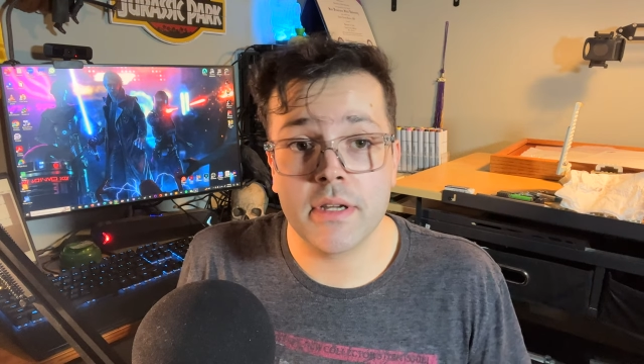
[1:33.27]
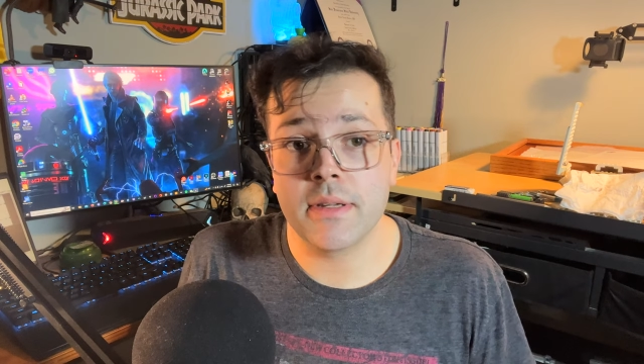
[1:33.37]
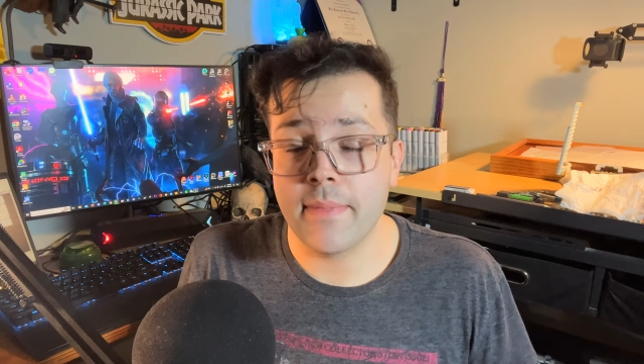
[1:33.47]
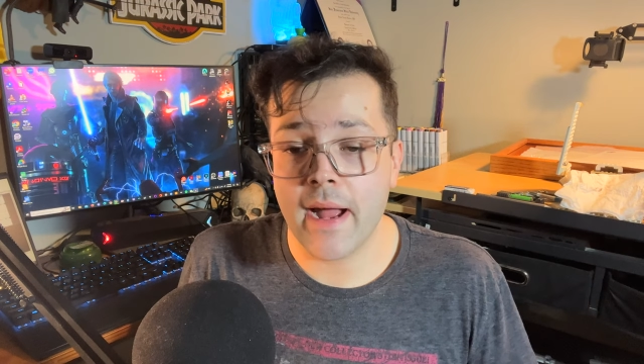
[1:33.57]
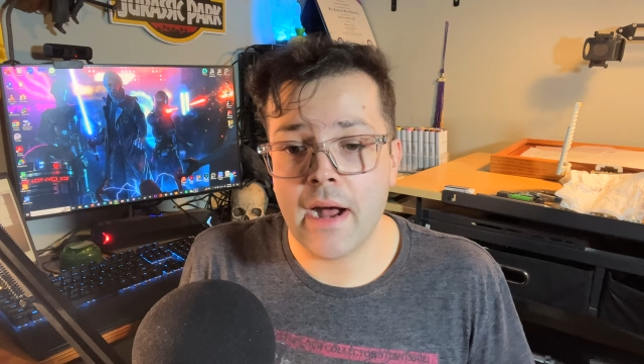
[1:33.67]
is
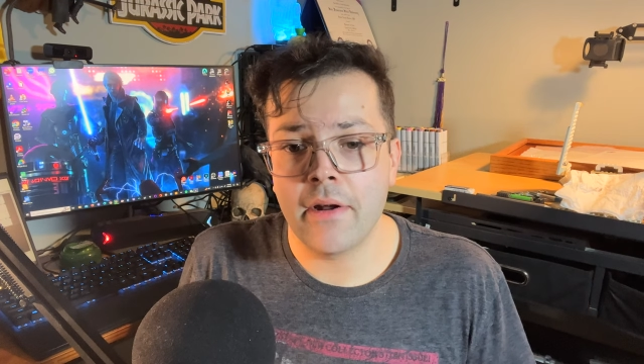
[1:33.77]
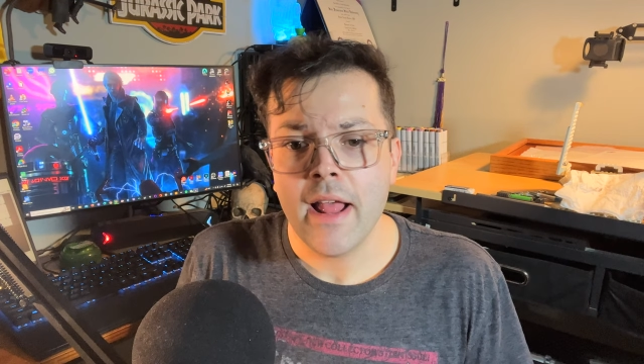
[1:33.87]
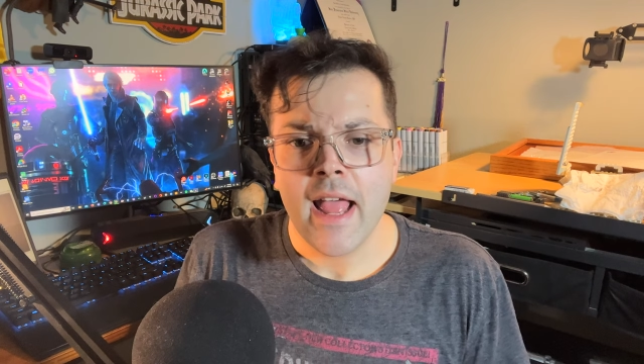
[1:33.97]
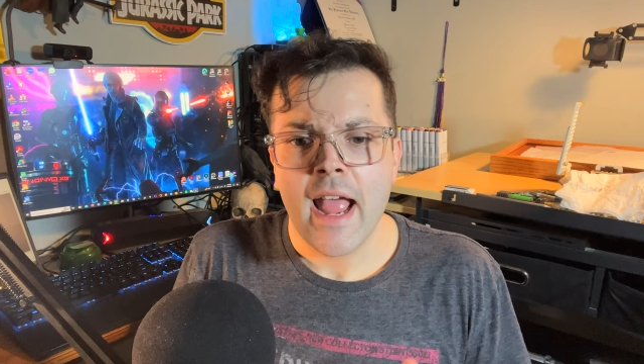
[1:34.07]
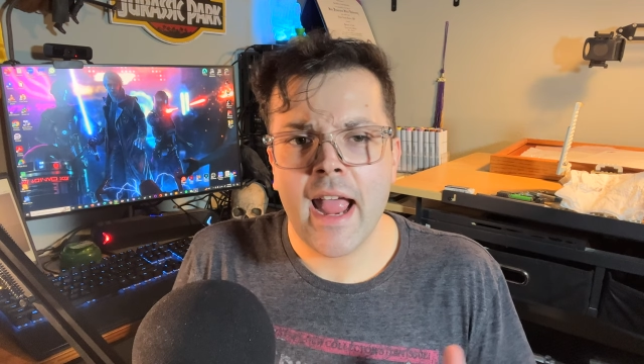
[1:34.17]
about.
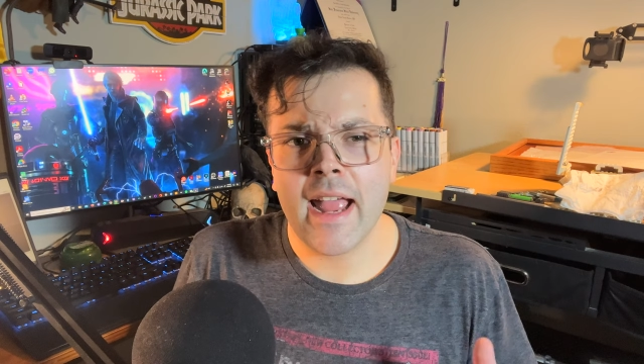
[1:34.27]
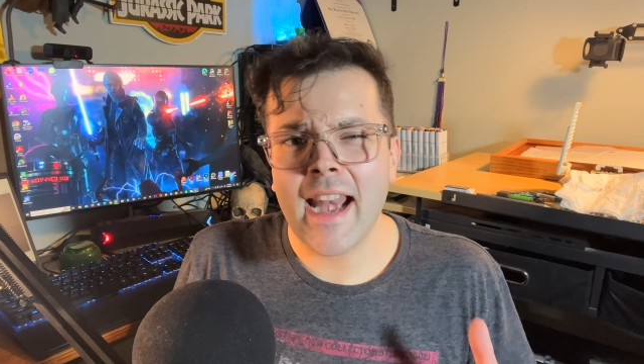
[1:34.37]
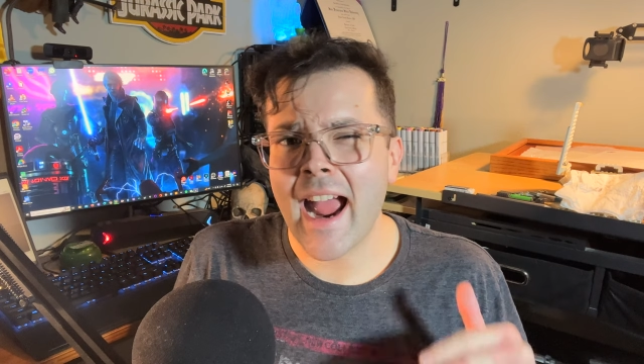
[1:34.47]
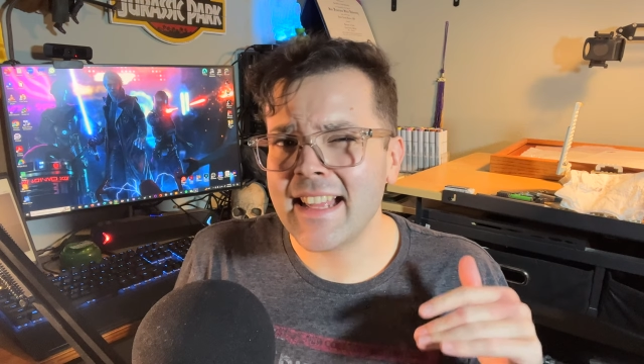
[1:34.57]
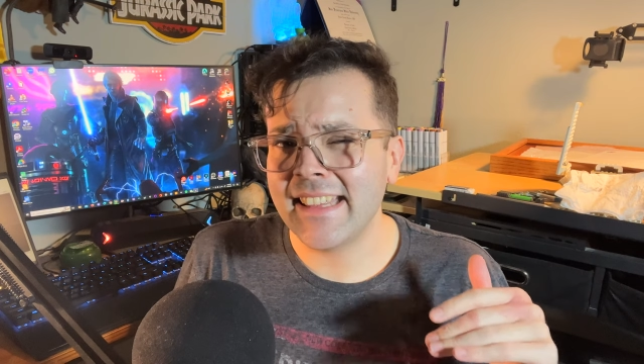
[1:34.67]
And
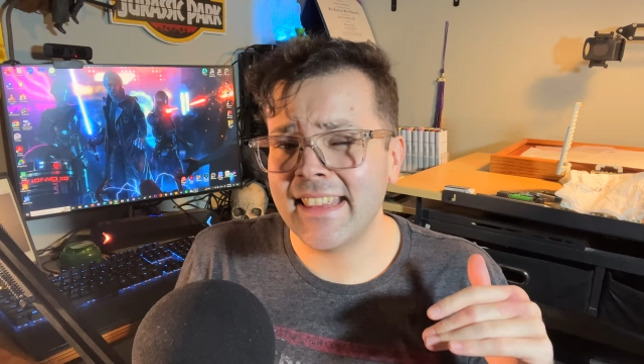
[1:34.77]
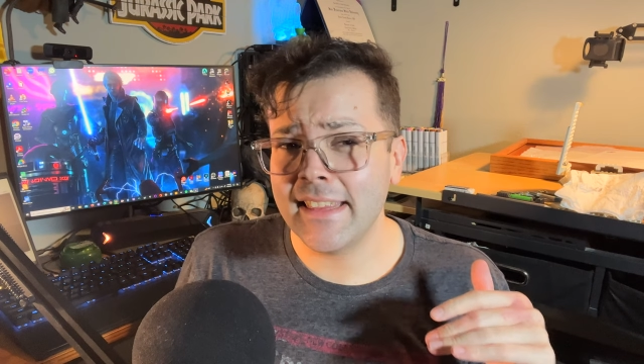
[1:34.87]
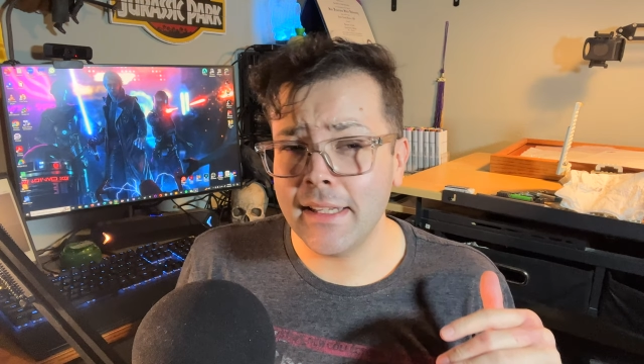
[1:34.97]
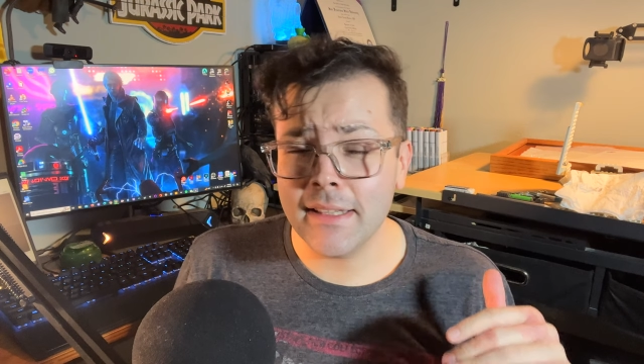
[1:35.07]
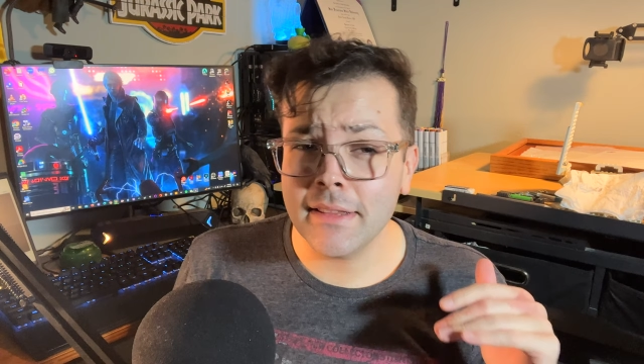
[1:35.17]
I
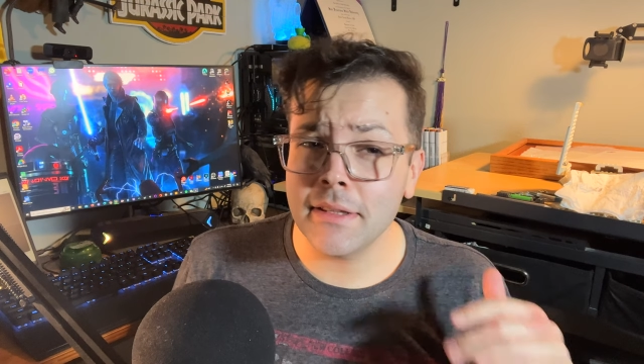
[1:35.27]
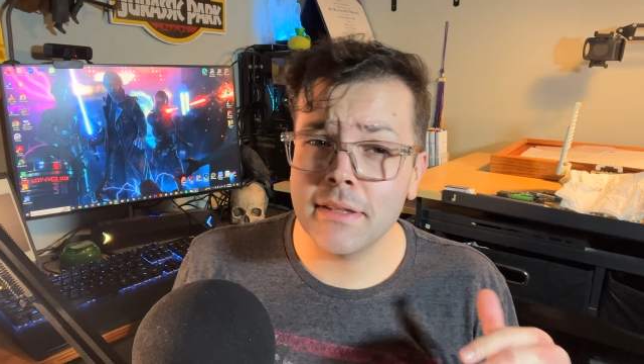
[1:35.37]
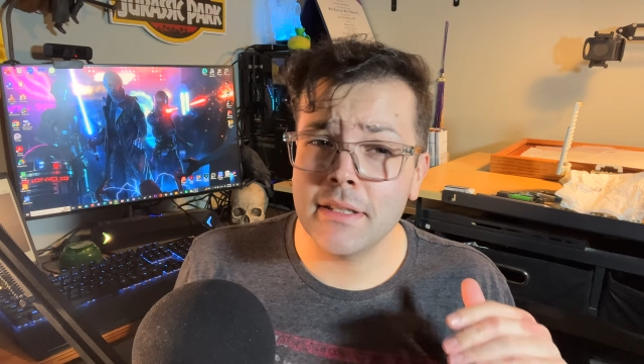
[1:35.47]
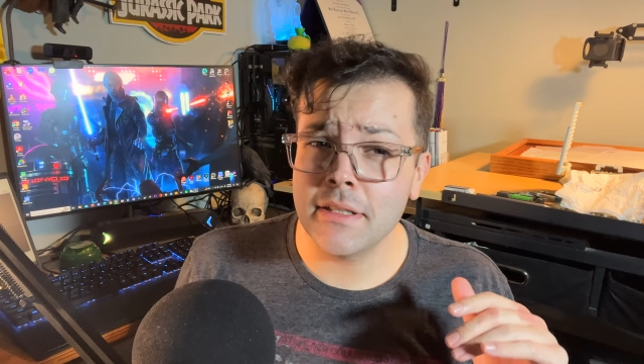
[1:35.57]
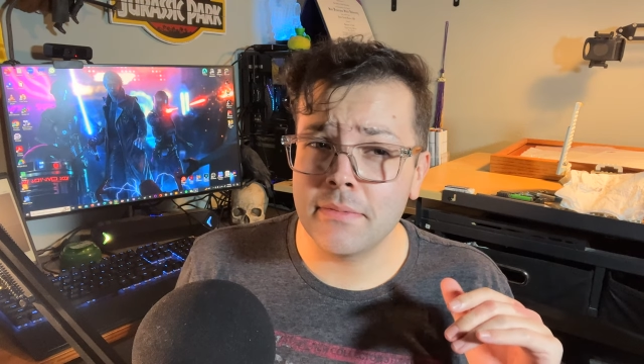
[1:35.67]
think that
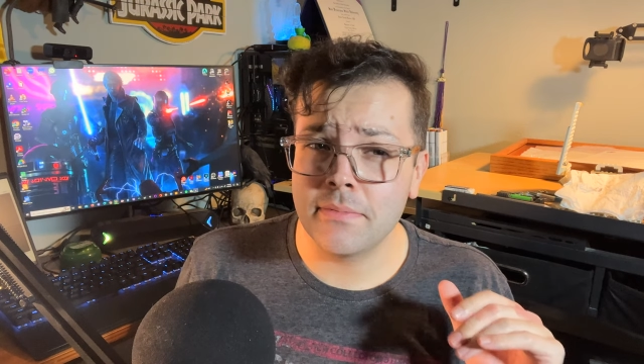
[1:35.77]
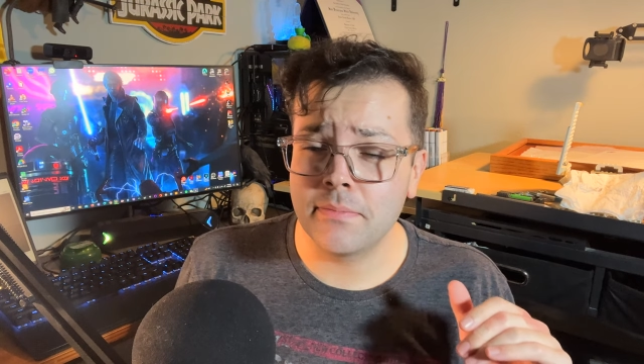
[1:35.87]
this